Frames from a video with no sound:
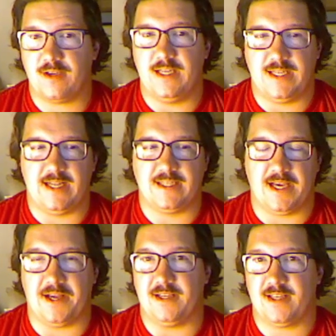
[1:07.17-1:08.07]
in 10
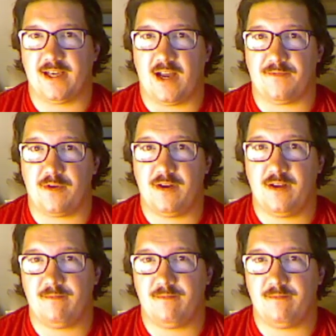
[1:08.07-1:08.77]
seconds than Gottfried,